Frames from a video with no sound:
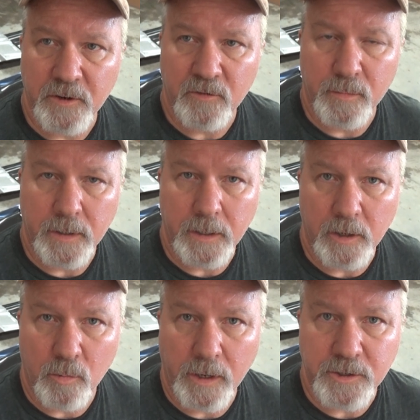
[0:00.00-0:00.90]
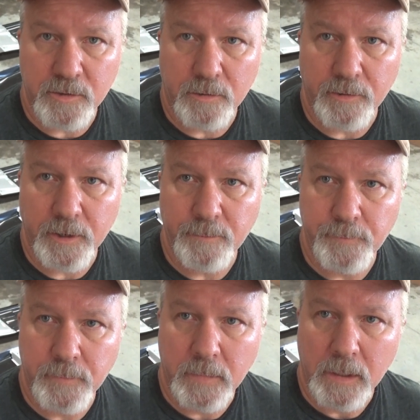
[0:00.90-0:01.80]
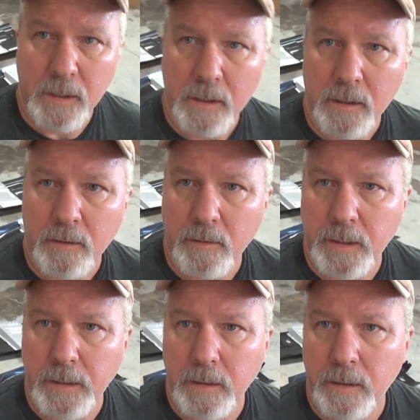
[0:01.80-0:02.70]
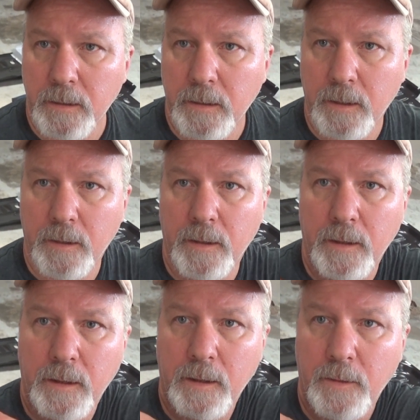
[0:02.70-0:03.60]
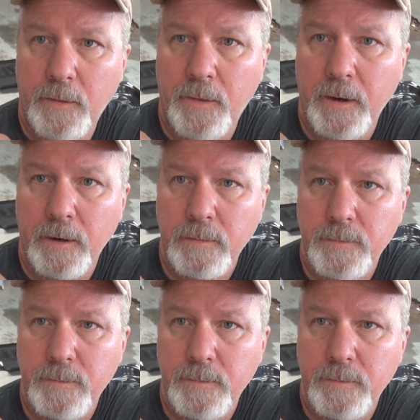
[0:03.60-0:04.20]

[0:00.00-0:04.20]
over my right shoulder there, right there.